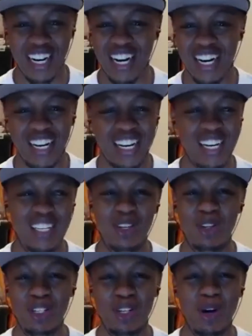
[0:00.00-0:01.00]
God. So
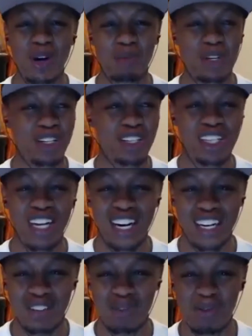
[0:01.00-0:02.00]
it's crapping on
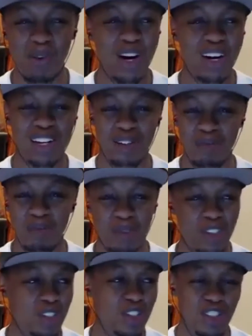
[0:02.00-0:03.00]
United. We're out here
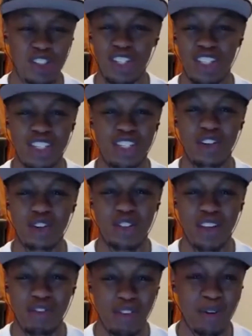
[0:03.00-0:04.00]
just jizzing youth
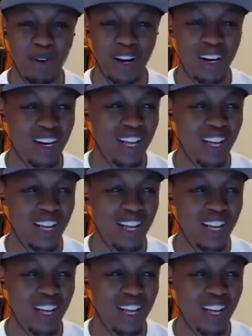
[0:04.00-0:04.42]
everywhere,